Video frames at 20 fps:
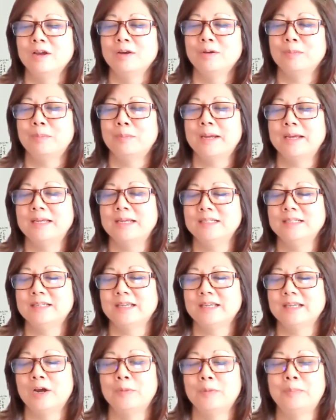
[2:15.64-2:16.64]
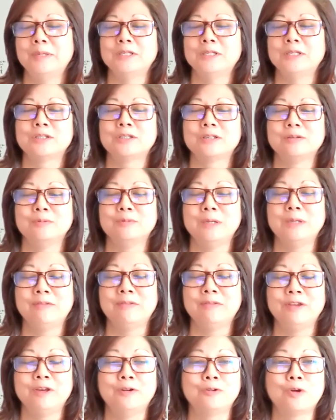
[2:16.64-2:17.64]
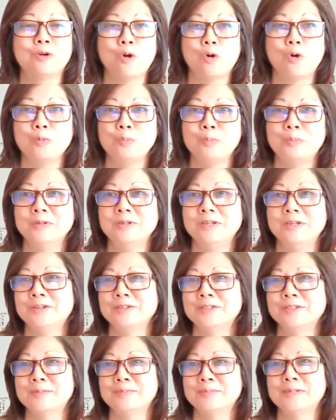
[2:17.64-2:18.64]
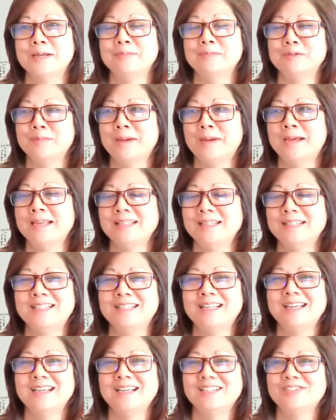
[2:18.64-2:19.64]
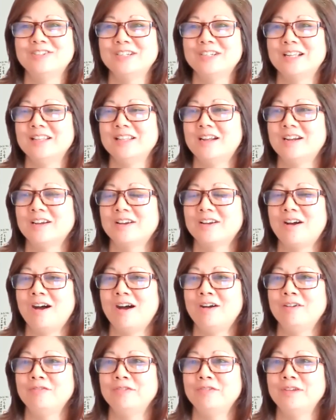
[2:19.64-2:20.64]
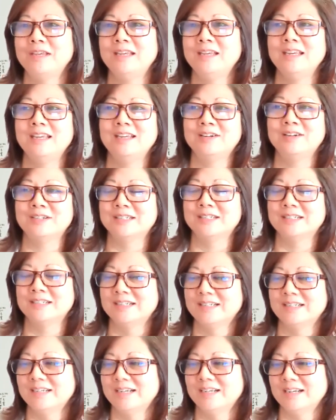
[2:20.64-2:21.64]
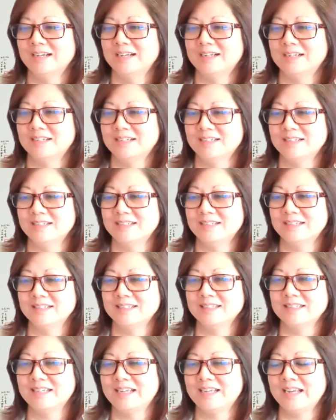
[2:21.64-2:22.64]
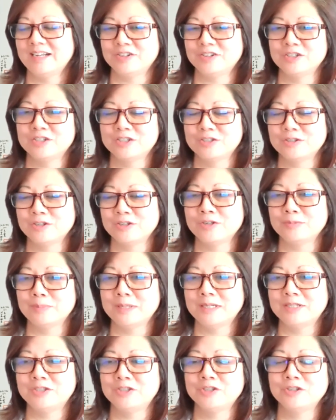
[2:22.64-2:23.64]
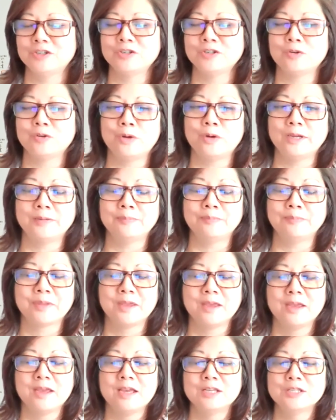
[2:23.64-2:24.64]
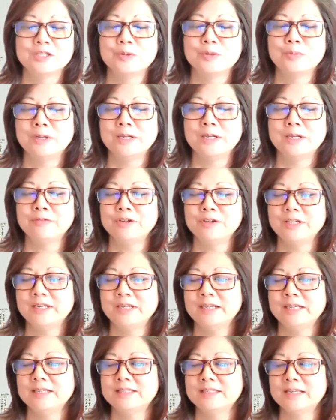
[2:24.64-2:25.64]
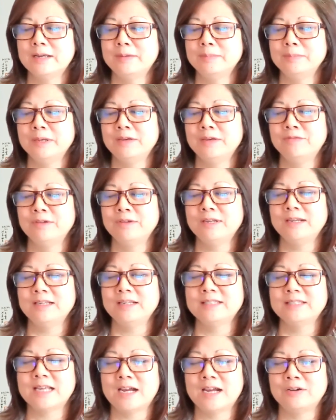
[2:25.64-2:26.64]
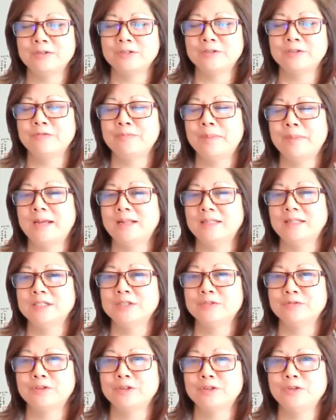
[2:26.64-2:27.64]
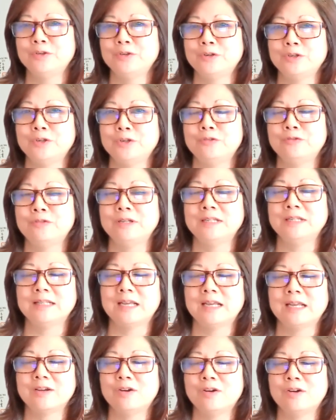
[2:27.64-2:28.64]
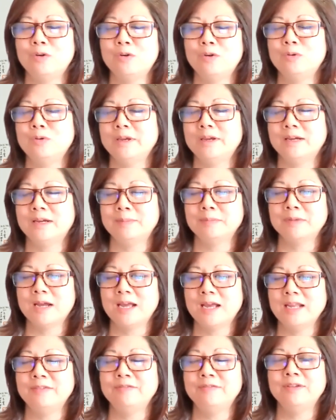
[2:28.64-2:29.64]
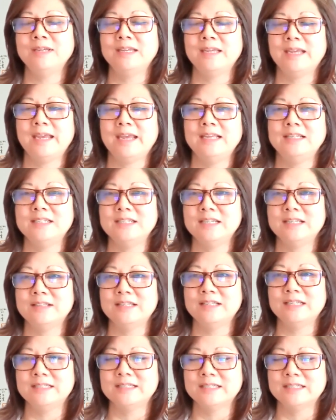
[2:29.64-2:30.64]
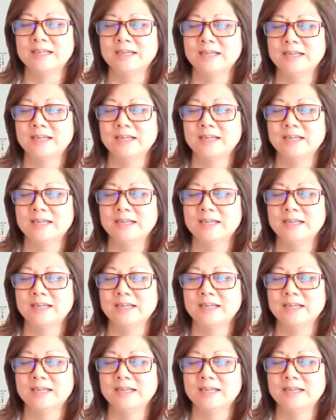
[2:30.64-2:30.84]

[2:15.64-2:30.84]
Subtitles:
might help us, we feel cope. Sometimes we might drink a lot of coffee or get our blood sugar going. So whatever it is, if it is out of balance for you, or you're feeling like, oh yeah, I'm kind of engaging in these